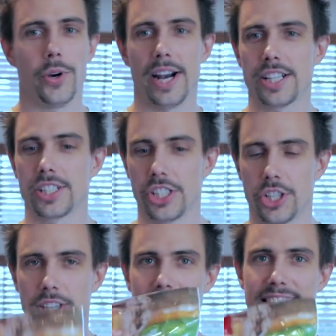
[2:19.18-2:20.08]
We're actually
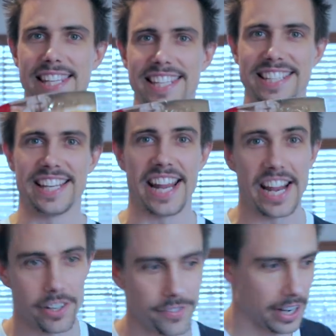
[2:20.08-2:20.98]
cooking these in an
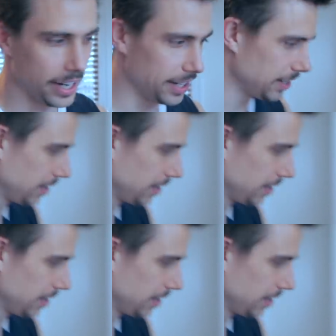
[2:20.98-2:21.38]
air fryer.